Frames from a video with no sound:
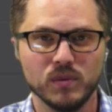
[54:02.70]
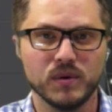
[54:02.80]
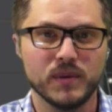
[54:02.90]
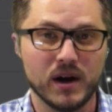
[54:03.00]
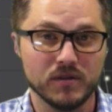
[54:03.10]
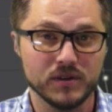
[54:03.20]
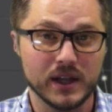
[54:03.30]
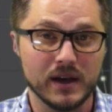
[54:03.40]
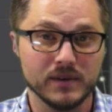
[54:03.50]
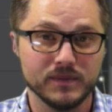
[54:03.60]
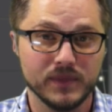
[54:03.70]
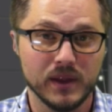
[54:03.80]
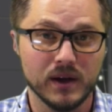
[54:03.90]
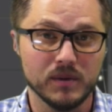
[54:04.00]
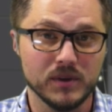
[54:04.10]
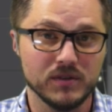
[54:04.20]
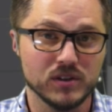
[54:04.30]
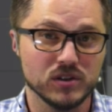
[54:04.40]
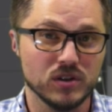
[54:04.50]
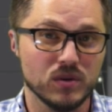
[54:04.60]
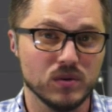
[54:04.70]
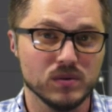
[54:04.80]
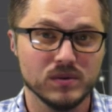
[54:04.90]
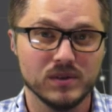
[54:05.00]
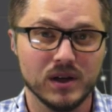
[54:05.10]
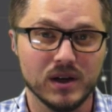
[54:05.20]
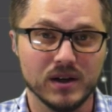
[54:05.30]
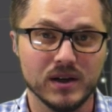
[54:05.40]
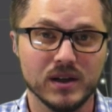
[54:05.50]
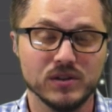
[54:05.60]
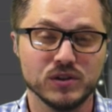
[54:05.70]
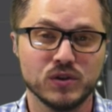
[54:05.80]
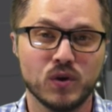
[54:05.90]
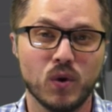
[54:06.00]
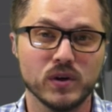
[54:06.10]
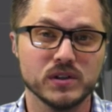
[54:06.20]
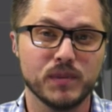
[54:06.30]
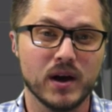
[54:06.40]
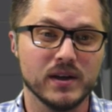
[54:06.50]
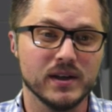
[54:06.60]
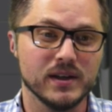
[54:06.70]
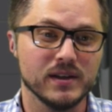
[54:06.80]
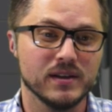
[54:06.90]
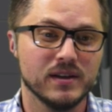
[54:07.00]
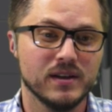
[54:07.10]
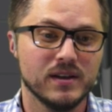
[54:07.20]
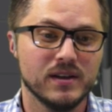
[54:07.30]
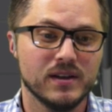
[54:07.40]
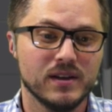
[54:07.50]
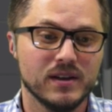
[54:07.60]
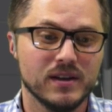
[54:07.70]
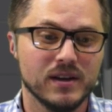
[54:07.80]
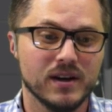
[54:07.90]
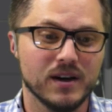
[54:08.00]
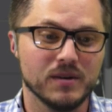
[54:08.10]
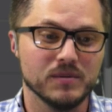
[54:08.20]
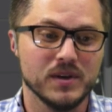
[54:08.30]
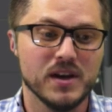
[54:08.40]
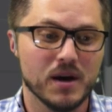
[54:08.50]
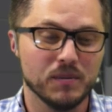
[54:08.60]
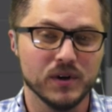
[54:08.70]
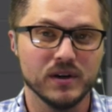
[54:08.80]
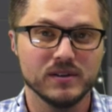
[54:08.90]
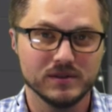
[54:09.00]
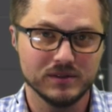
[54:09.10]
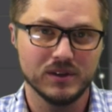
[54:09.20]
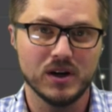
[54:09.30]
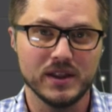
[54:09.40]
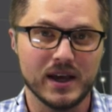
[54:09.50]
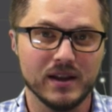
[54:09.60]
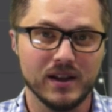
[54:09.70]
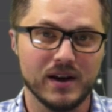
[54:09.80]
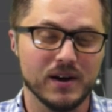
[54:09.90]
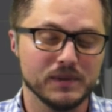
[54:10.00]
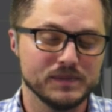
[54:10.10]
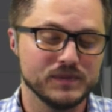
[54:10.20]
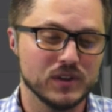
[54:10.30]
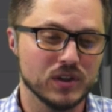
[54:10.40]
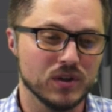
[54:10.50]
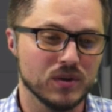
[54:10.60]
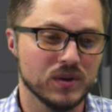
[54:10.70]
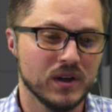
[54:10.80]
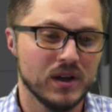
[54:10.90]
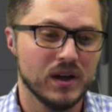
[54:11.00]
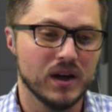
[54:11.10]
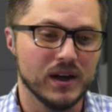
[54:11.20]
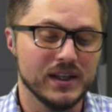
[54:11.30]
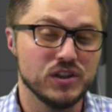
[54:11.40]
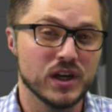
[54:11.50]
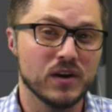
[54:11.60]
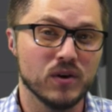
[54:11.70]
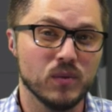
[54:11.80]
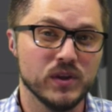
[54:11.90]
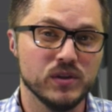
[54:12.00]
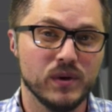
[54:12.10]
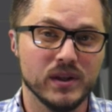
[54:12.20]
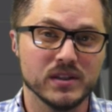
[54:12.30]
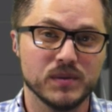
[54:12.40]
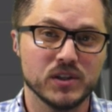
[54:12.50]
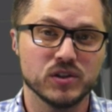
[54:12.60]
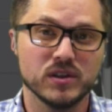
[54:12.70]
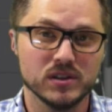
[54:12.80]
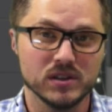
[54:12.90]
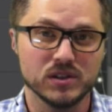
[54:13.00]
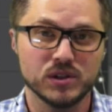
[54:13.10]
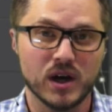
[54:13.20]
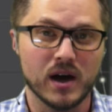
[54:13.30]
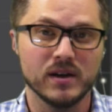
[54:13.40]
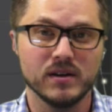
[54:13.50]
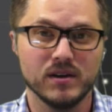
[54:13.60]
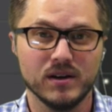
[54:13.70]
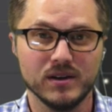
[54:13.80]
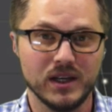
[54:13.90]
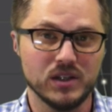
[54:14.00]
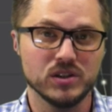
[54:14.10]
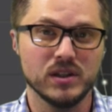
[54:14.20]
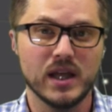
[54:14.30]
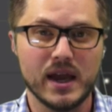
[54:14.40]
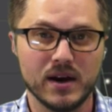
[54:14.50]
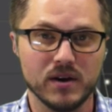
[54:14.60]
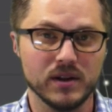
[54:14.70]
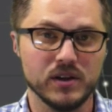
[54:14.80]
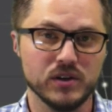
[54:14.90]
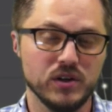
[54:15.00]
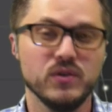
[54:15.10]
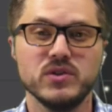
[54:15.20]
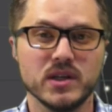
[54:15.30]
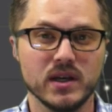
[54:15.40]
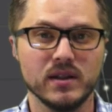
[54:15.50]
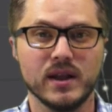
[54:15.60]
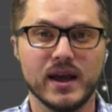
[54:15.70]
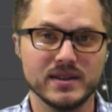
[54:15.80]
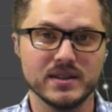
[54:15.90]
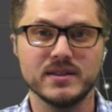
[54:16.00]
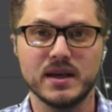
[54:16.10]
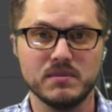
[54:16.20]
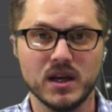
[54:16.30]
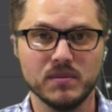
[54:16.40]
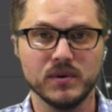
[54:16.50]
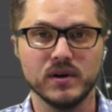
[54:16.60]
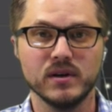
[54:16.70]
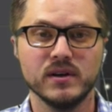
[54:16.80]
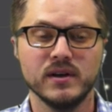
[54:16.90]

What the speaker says: prepared for that. If there's no corresponding number on that layer. So in general, when doing this, make sure there's a shot on each layer that you're using that has the same number,